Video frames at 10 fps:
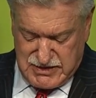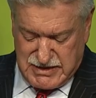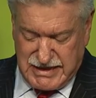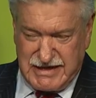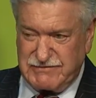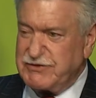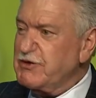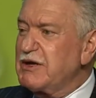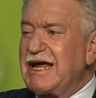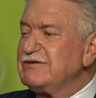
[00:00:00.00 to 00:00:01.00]
I never
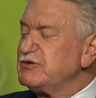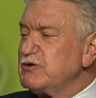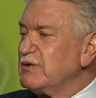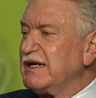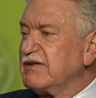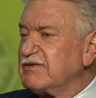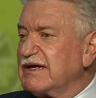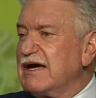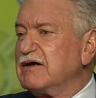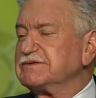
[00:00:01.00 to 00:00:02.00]
thought I'd do anything
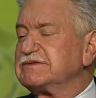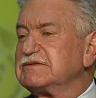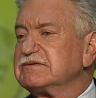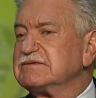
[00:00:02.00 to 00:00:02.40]
else.